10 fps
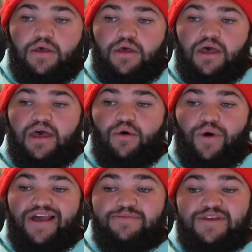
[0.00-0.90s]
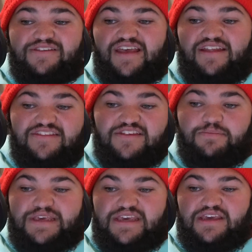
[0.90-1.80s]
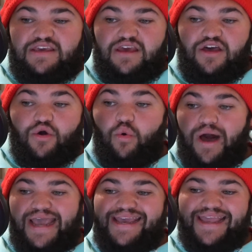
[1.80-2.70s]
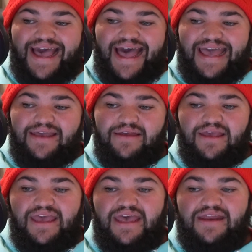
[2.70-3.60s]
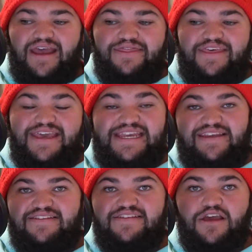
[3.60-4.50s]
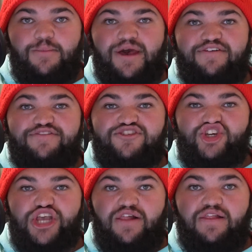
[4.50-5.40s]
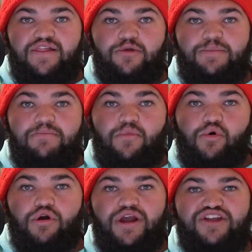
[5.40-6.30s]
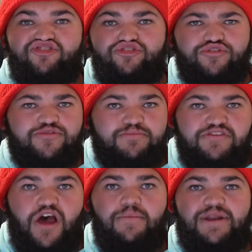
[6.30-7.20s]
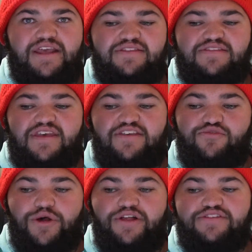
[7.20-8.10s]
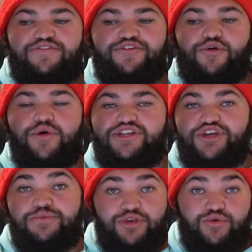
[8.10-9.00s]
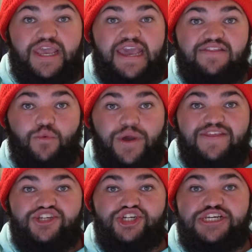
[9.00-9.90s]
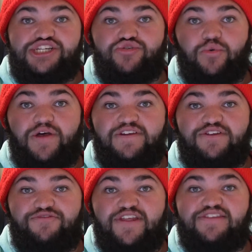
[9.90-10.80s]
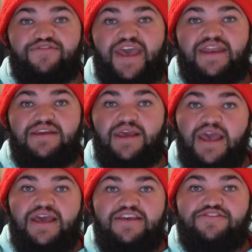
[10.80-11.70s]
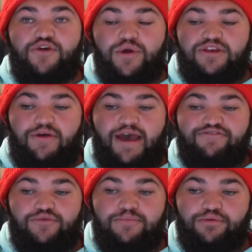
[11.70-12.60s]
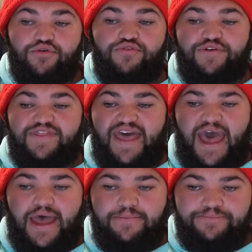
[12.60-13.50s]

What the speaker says: Wiseman tends to be a quiet guy, and I think he needs to come out of his shell a little bit more and show some dominance, as well as if you're going to communicate the way that you need to on the defensive end, he's going to have to improve with that.